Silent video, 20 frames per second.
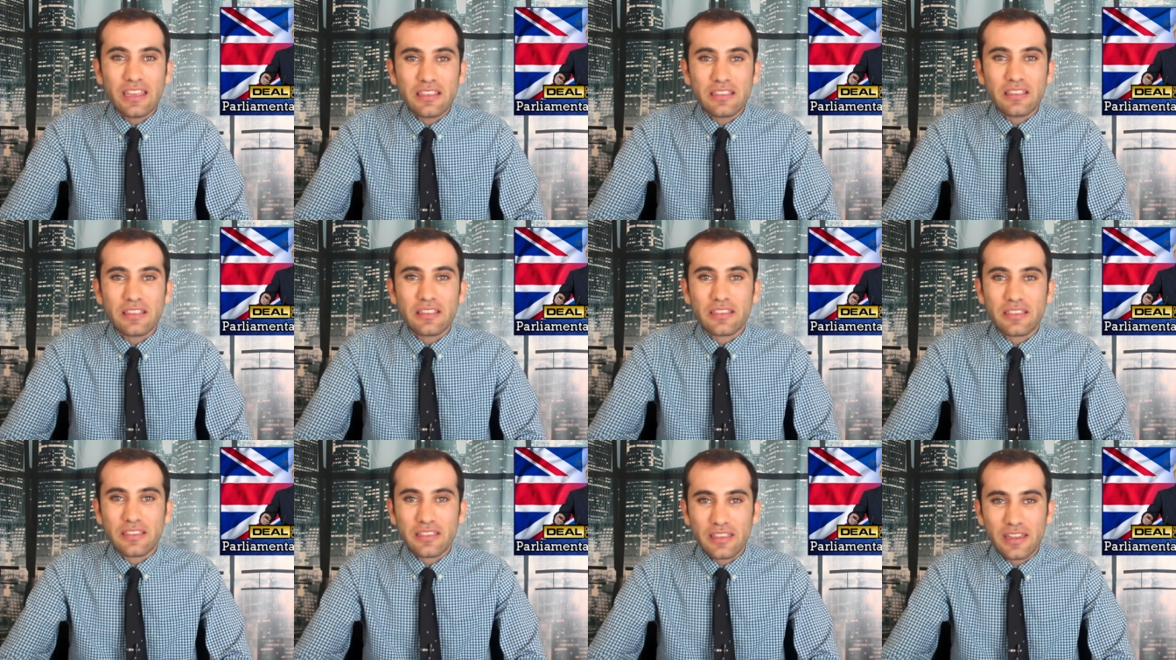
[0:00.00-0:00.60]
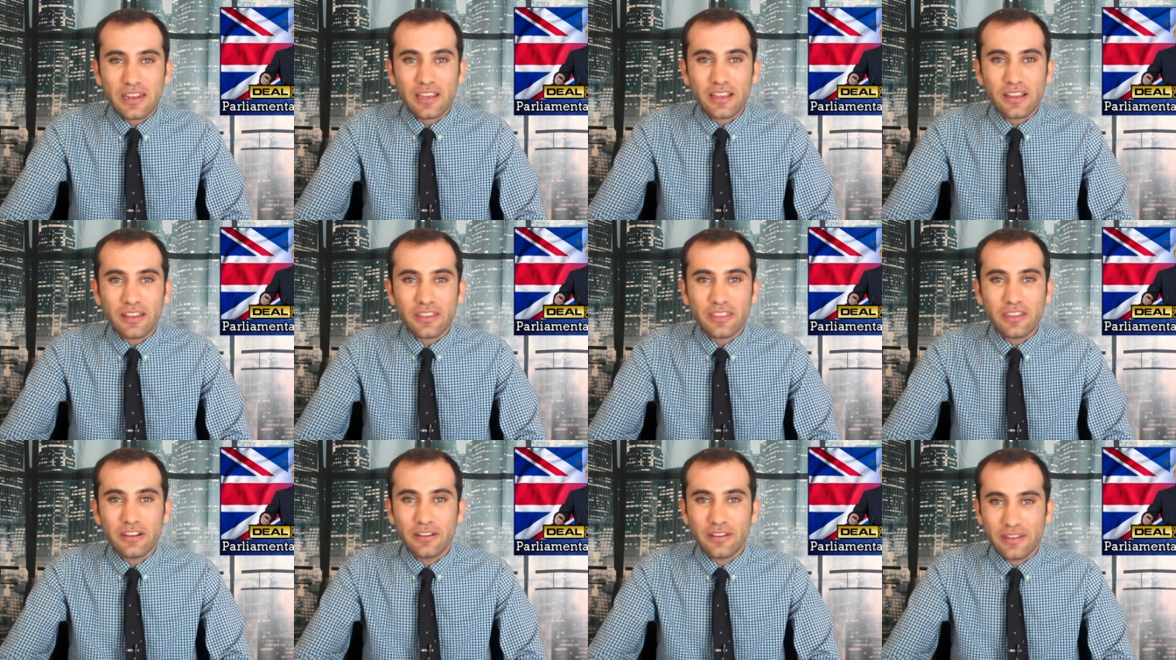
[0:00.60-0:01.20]
isn't sitting
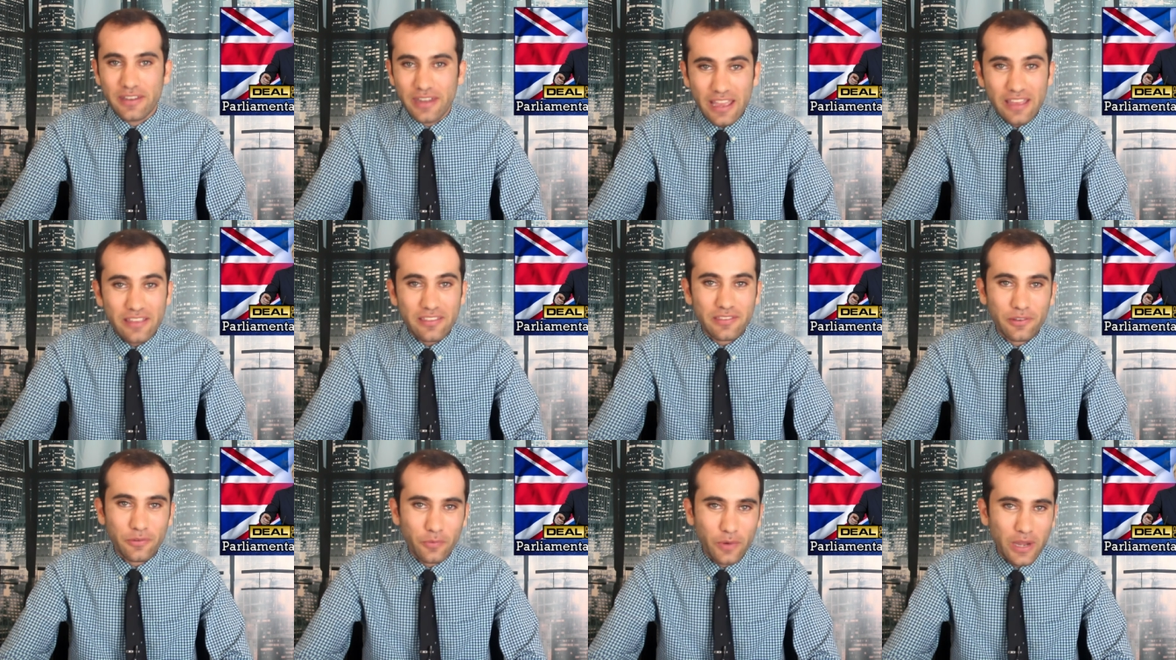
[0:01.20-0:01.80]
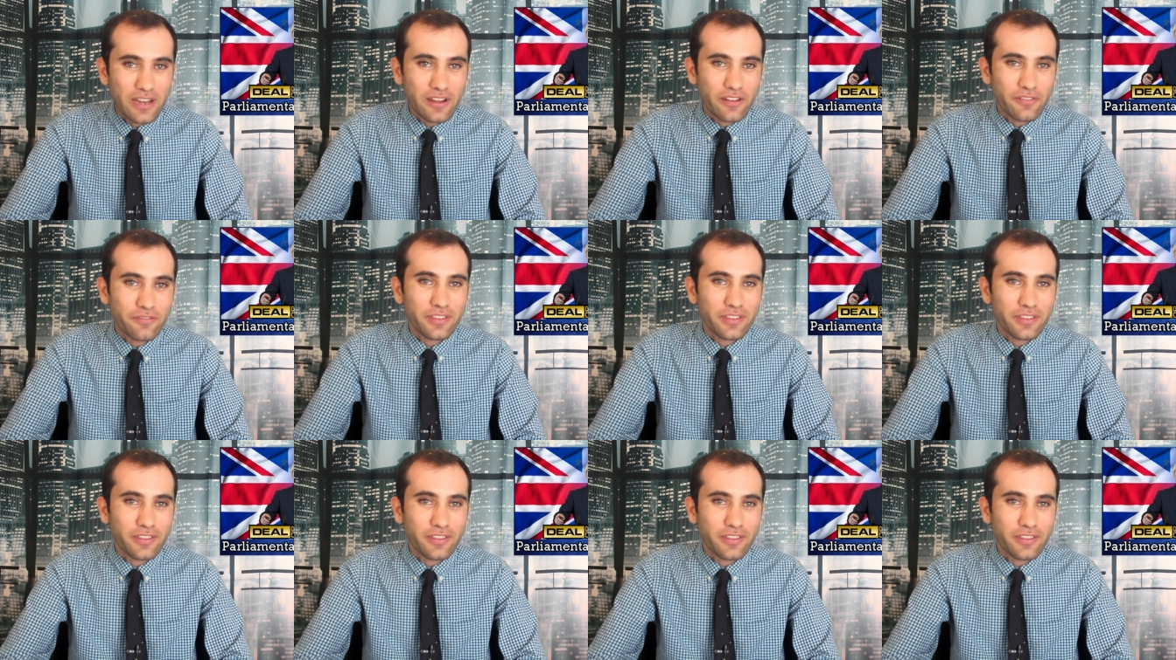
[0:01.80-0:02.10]
on their desk waiting